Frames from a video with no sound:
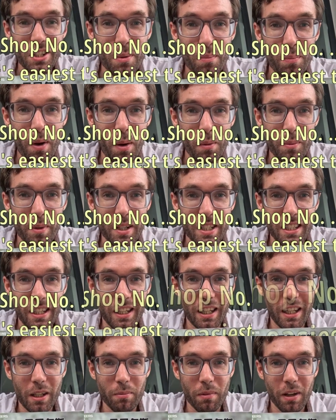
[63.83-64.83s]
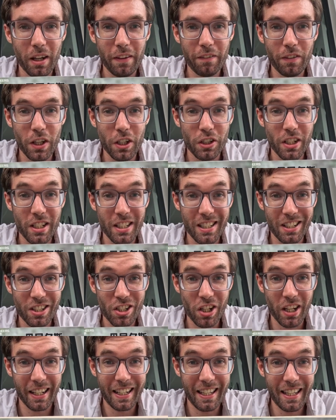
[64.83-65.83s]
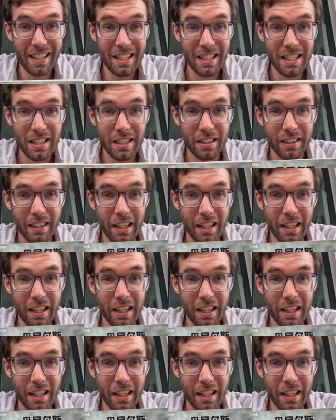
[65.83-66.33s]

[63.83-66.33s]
you can probably see, my version is in Chinese.